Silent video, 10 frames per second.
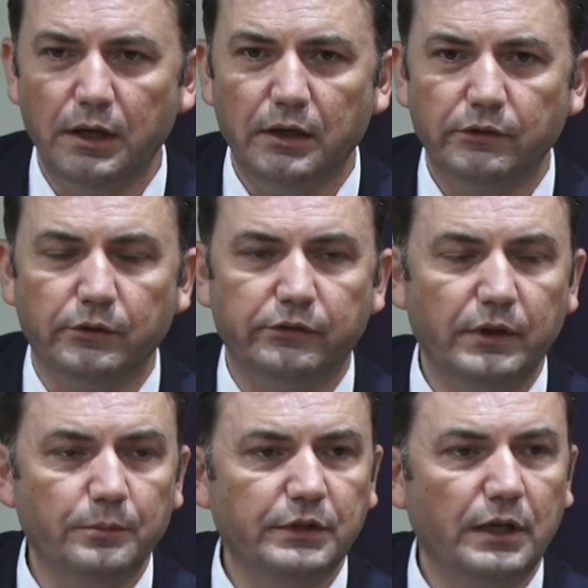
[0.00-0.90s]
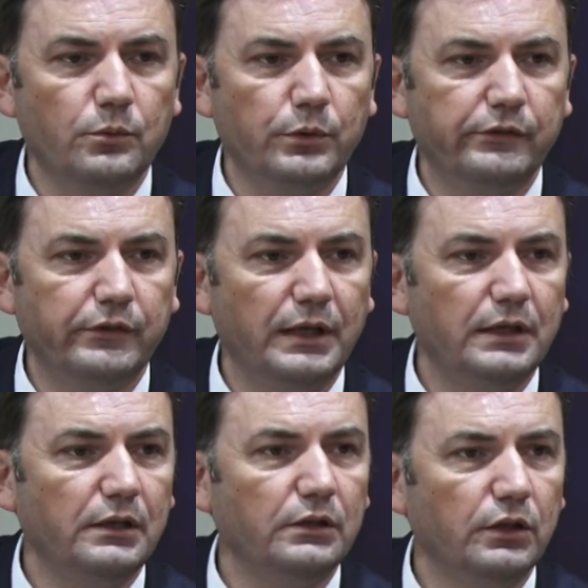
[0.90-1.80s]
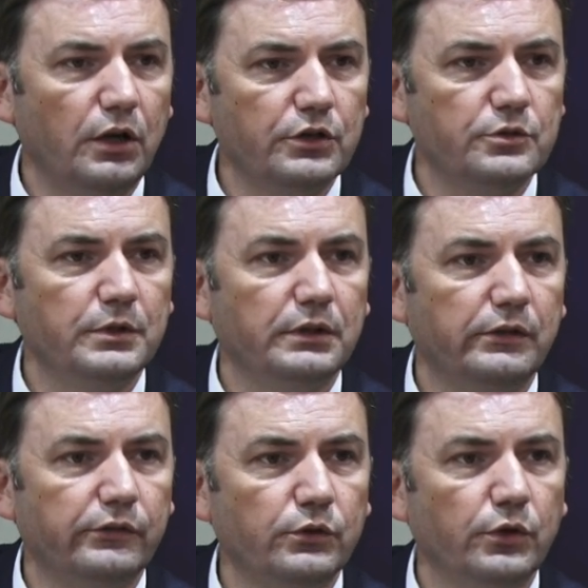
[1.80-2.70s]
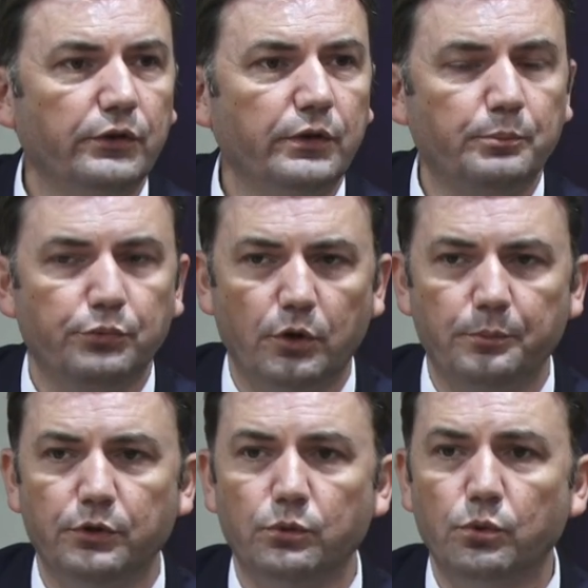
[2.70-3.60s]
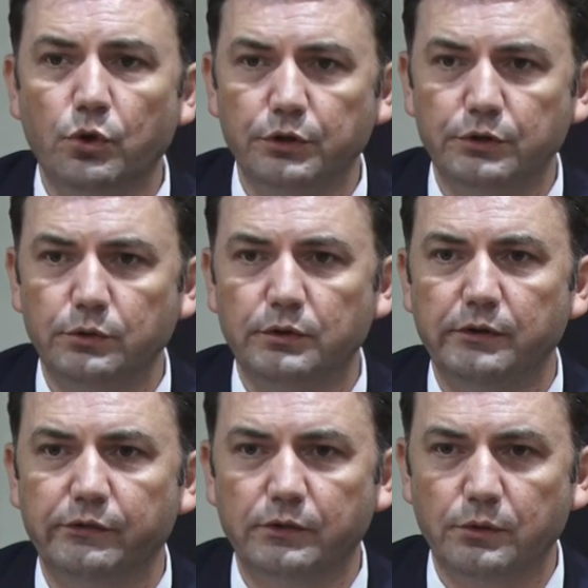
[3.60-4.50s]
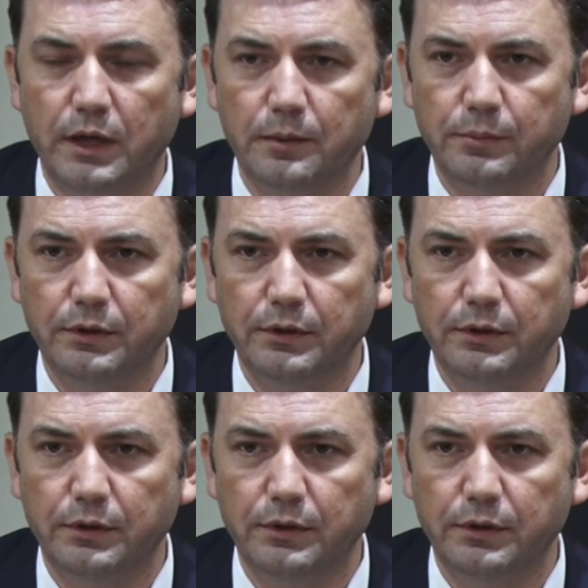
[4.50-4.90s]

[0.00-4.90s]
So sometimes we say enlargement is not the proper word to describe